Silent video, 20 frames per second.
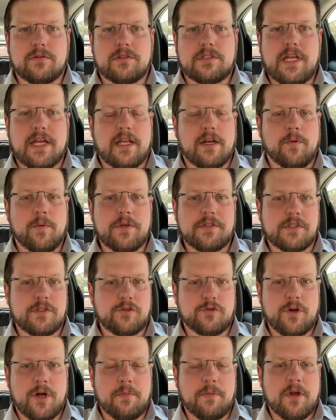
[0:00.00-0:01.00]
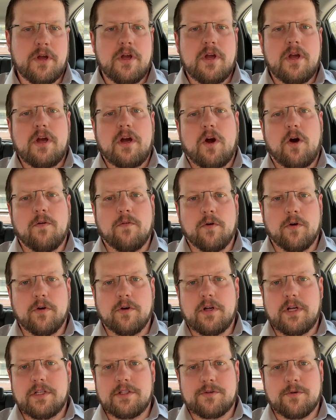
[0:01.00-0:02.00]
taken a recent trip
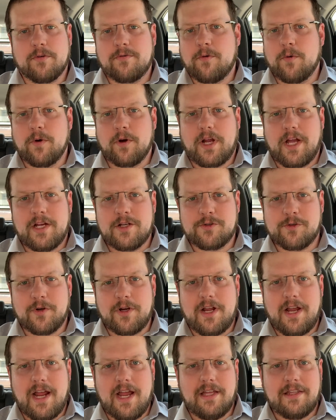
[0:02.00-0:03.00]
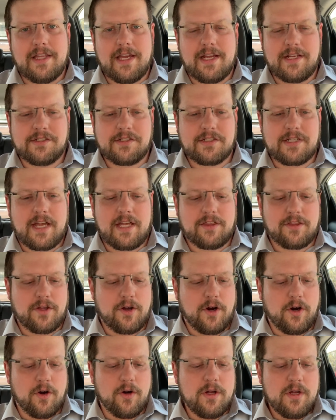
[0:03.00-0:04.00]
over into a foreign country, and they set
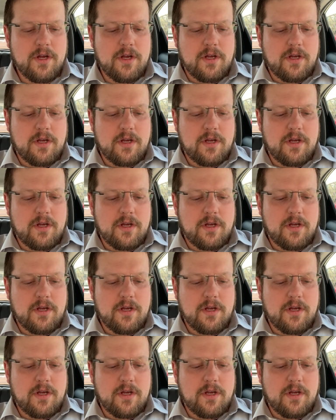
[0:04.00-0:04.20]
their